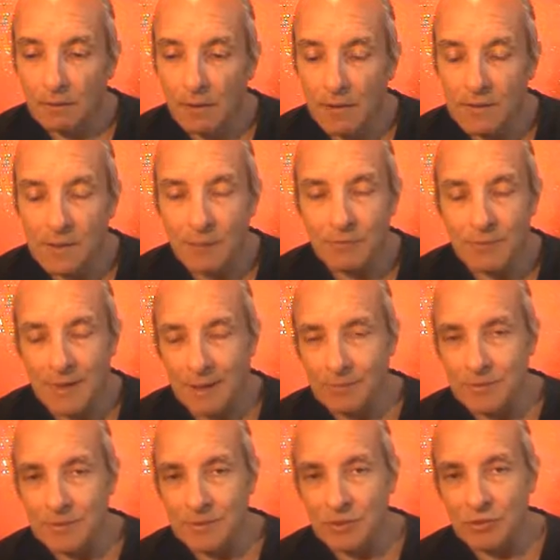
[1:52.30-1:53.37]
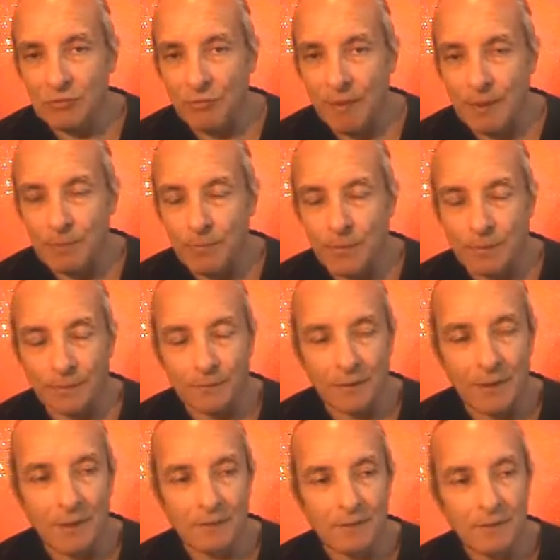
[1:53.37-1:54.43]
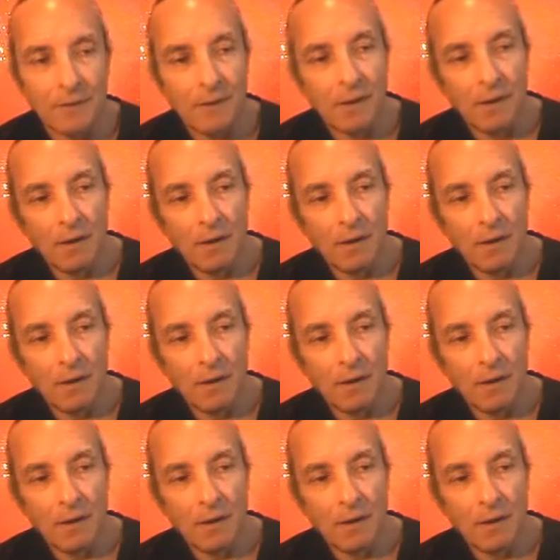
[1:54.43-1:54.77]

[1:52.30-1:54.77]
I sometimes describe this as